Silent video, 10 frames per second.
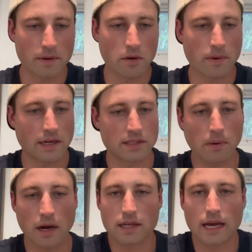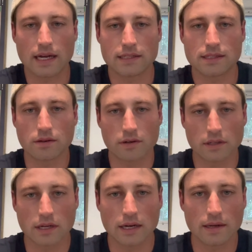Bigger Pockets podcast
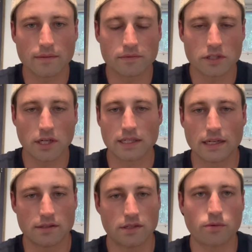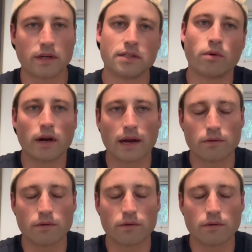during uh, the shutdowns of twenty twenty.